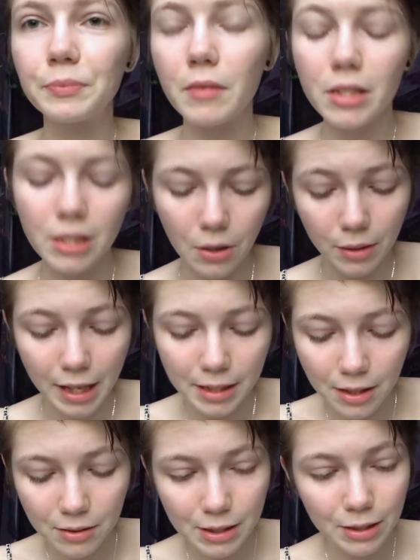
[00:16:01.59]
So that
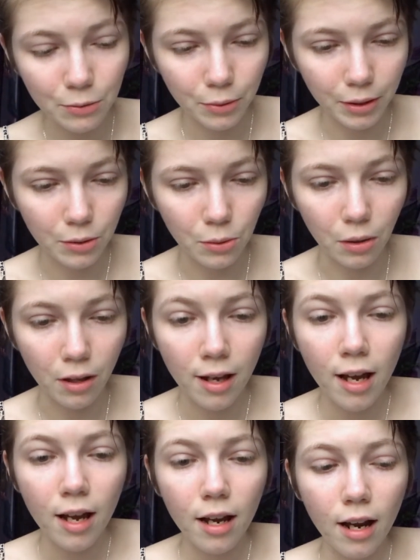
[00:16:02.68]
sounds really cool.
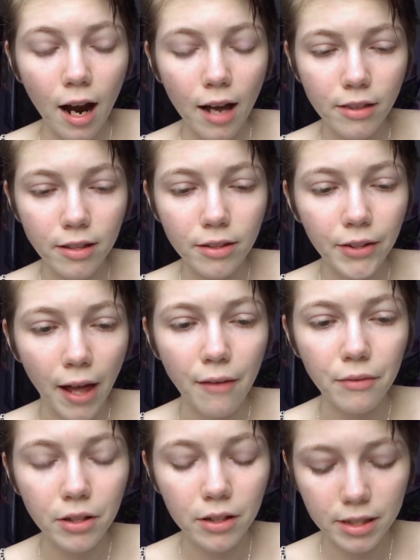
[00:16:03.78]
I think the
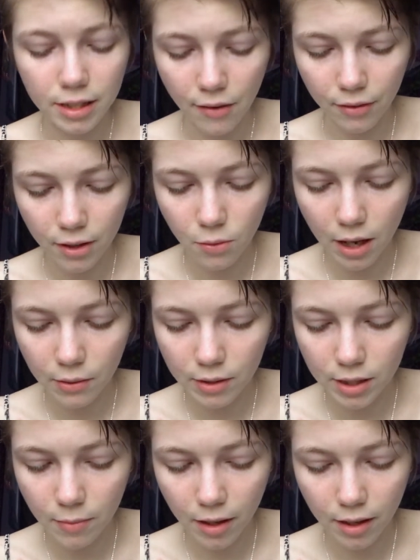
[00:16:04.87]
lavender is definitely what I was
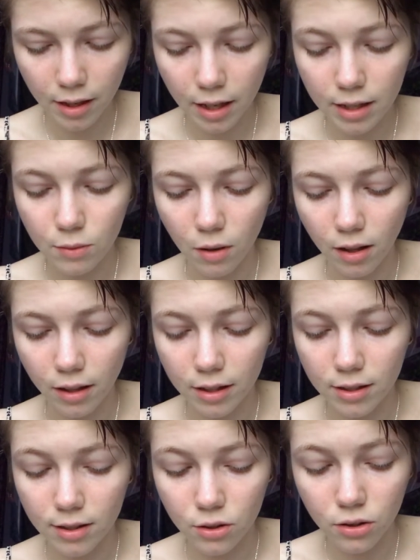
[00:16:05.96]
smelling, as well
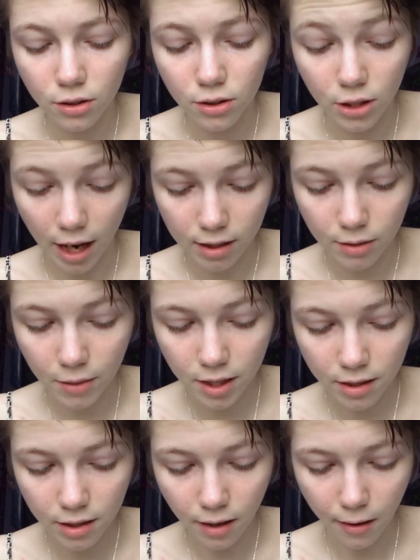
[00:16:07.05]
as the
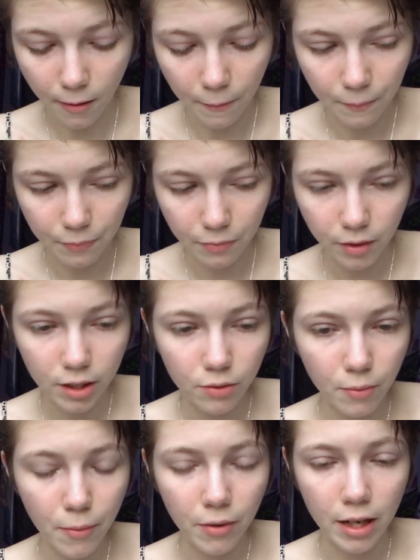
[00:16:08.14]
jasmine, because
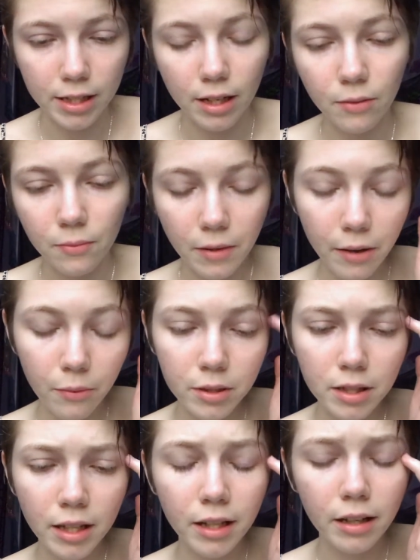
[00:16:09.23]
remember I said it was
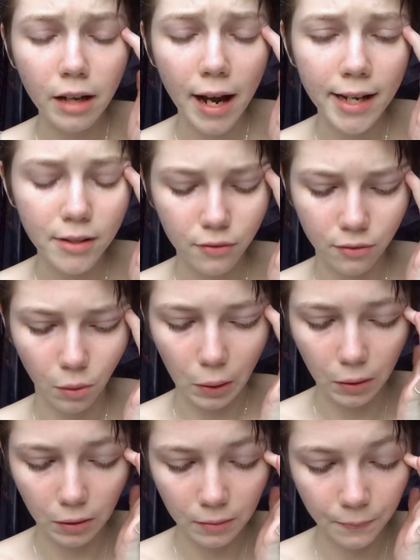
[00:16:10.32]
like kind of
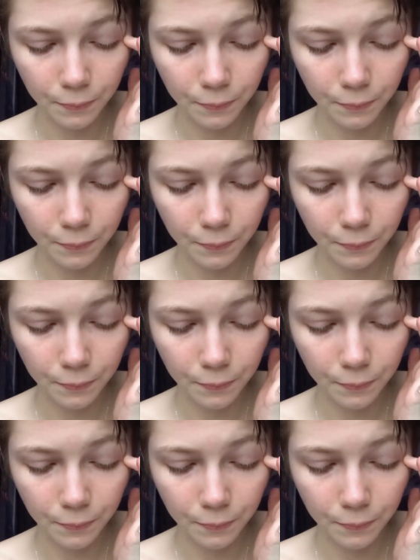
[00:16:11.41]
floral.